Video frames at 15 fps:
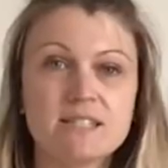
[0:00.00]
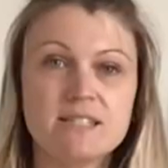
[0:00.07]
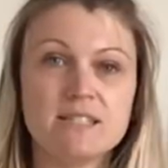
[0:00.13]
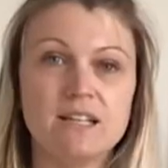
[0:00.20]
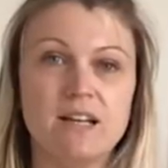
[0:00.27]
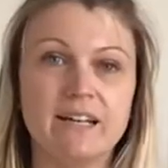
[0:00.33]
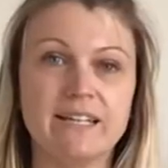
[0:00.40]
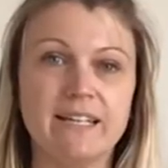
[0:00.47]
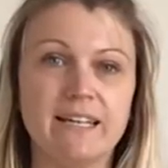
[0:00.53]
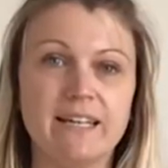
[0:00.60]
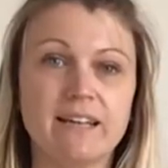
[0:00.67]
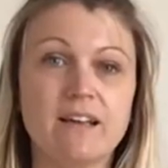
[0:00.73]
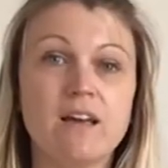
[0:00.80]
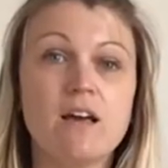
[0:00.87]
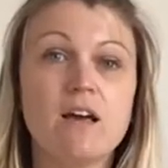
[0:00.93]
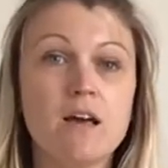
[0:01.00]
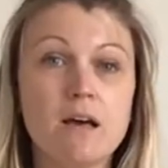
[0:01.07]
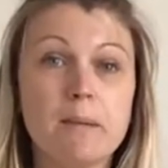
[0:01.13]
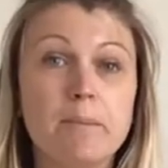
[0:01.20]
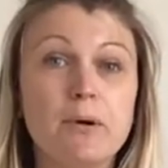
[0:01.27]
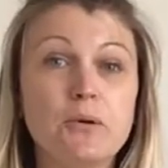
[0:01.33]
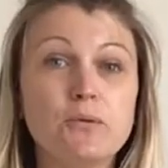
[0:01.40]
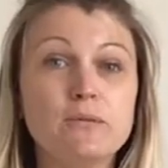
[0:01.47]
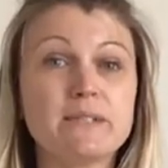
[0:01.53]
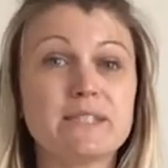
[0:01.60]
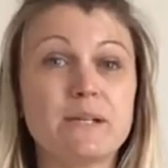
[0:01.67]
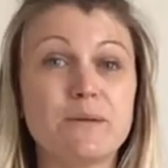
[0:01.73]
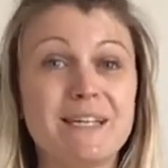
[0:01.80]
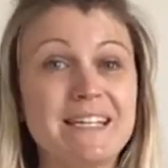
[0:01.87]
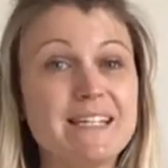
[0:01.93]
as lightning but also
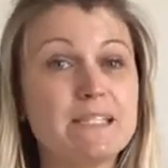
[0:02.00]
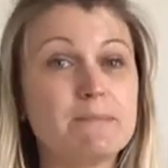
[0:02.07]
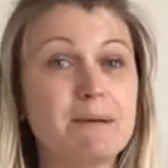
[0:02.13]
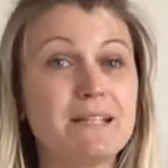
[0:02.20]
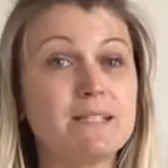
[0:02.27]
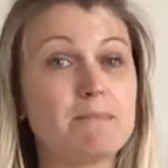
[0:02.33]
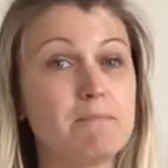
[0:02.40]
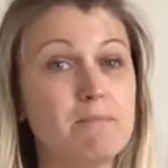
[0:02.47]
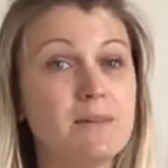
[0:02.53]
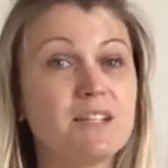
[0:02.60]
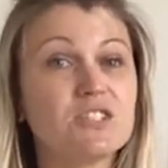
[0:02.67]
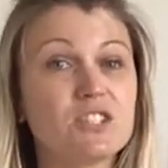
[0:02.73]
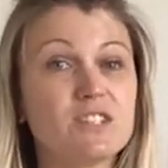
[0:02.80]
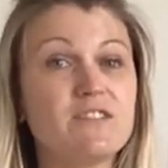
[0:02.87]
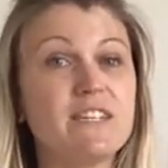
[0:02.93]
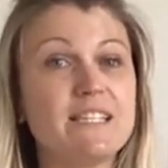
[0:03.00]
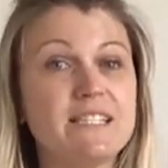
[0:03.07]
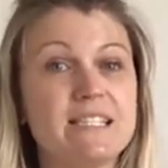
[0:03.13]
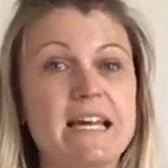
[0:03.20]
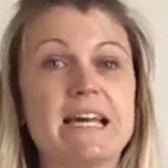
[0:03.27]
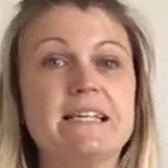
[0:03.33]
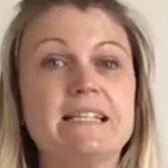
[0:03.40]
he spends much of his day